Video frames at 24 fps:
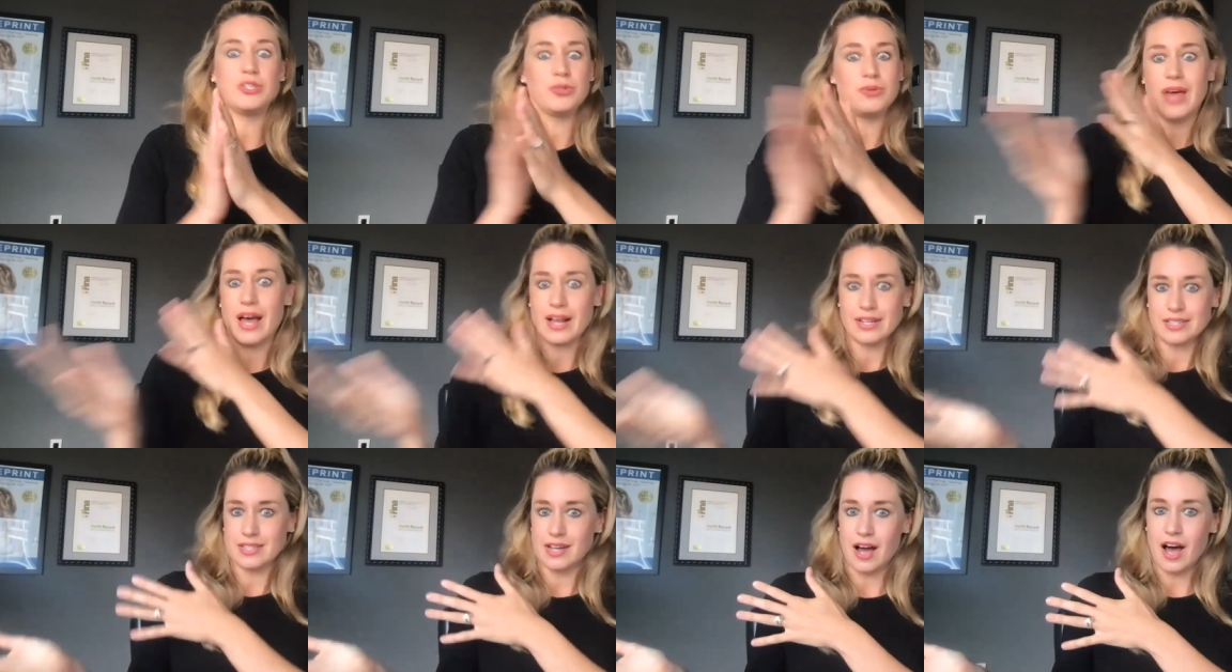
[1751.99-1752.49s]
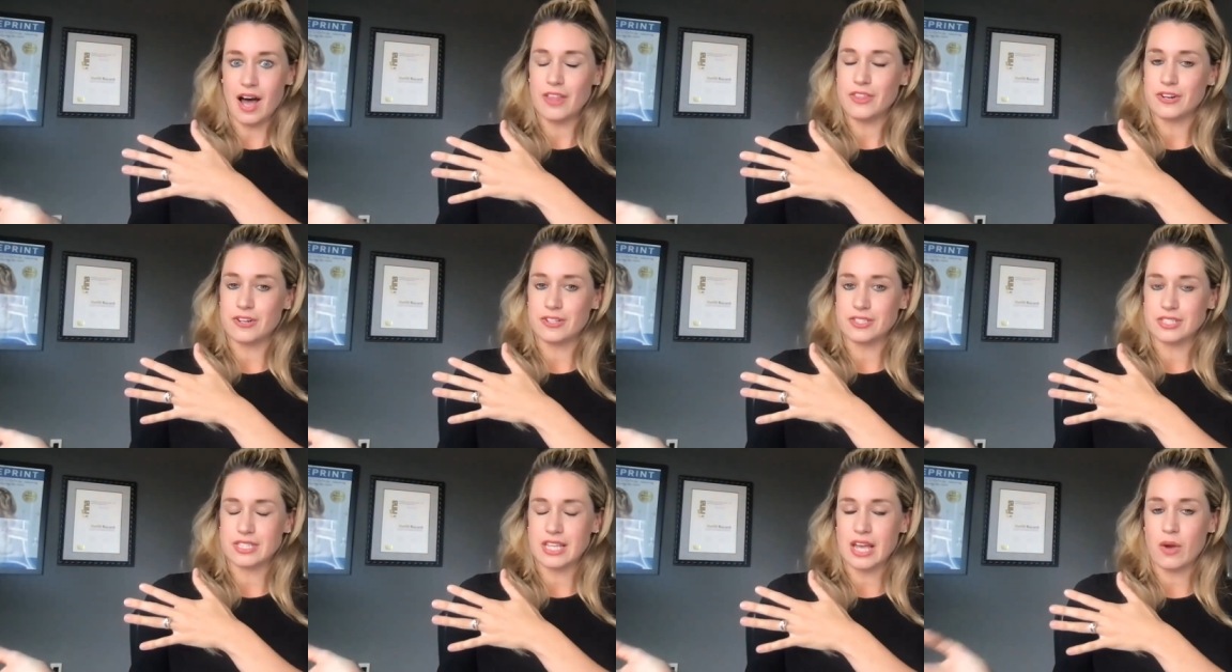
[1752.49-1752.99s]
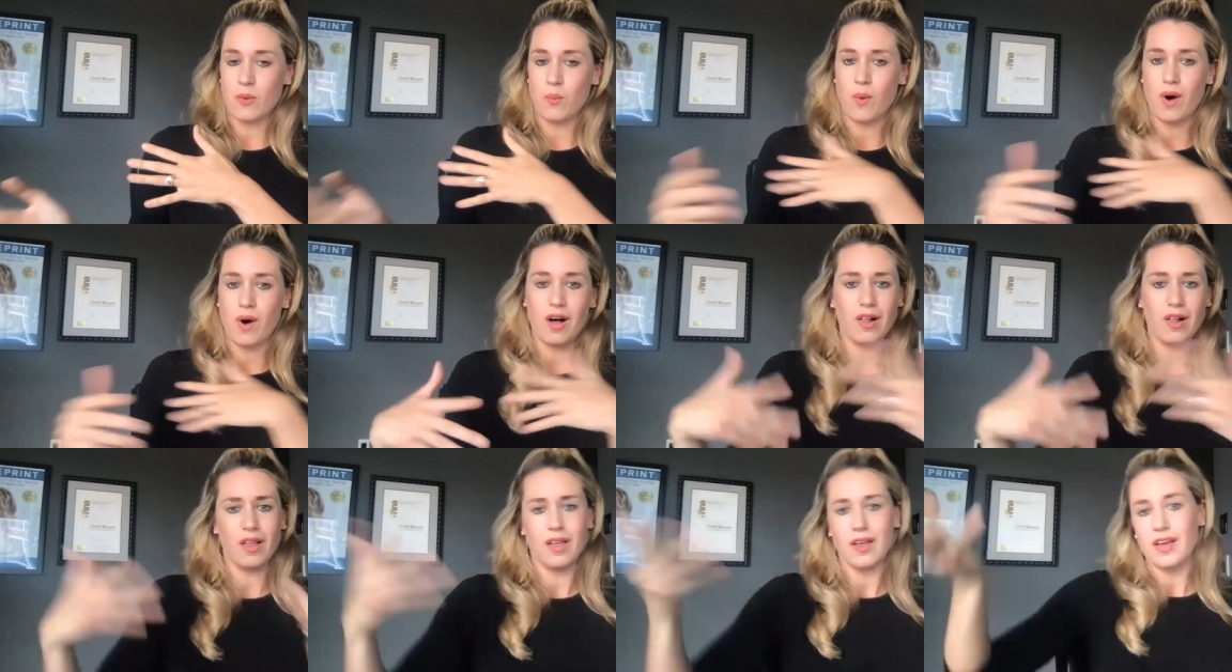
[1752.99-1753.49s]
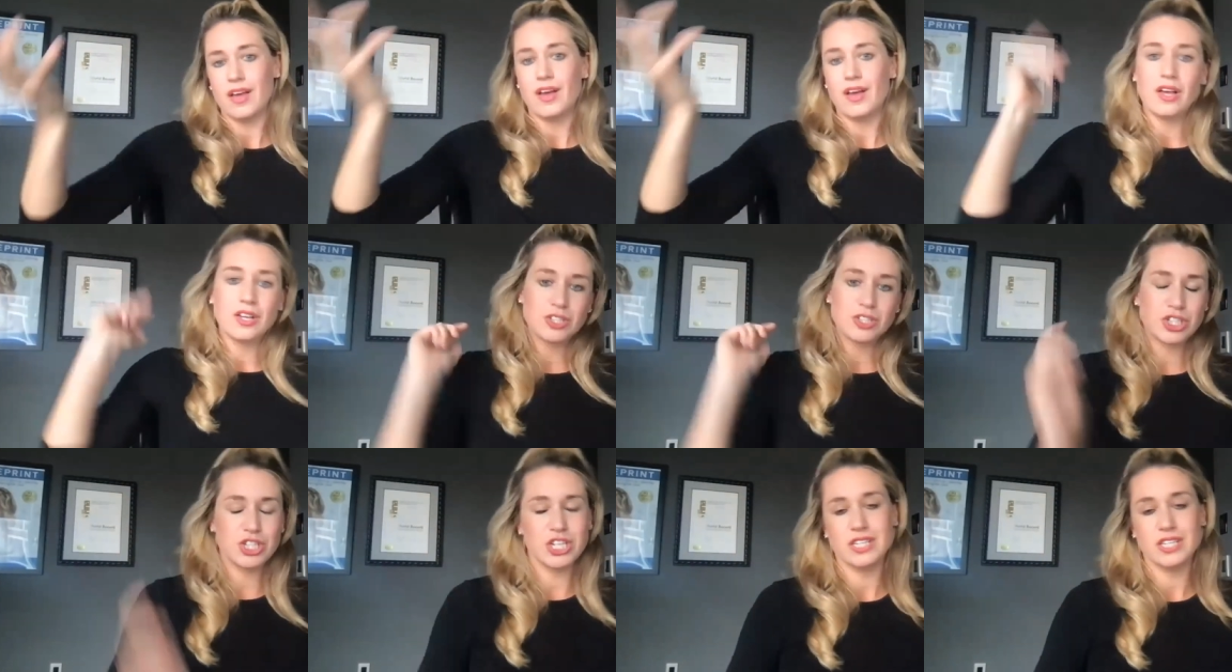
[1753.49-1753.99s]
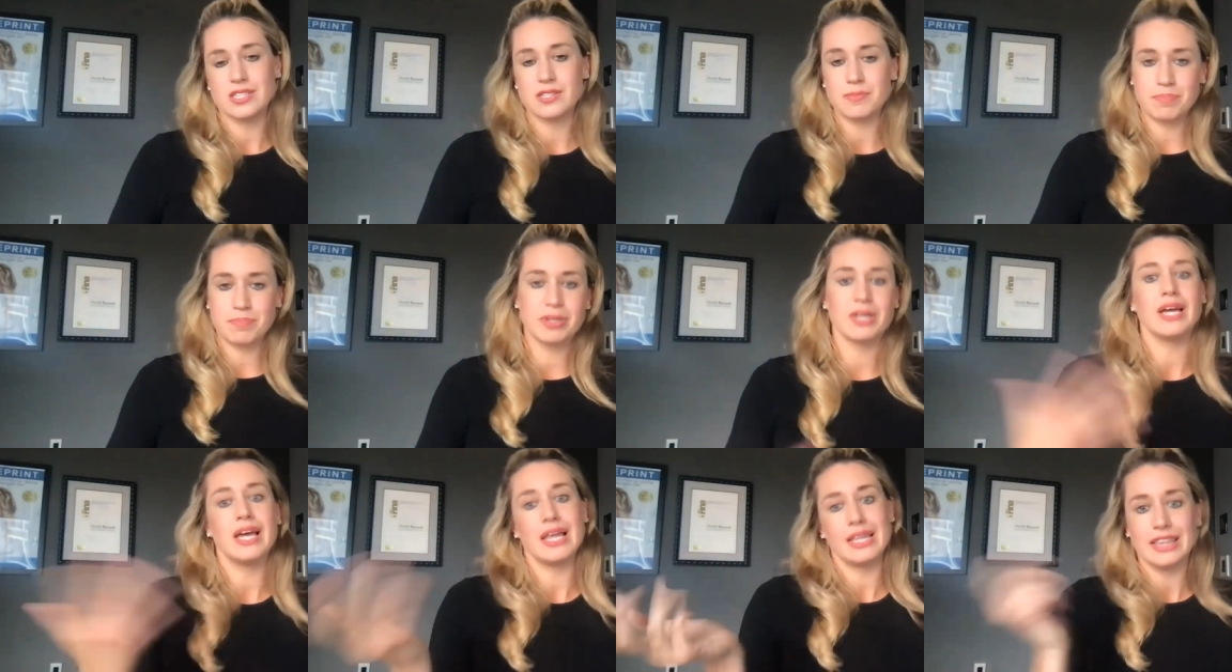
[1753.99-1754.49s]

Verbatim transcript: do that to others. Like, well, she's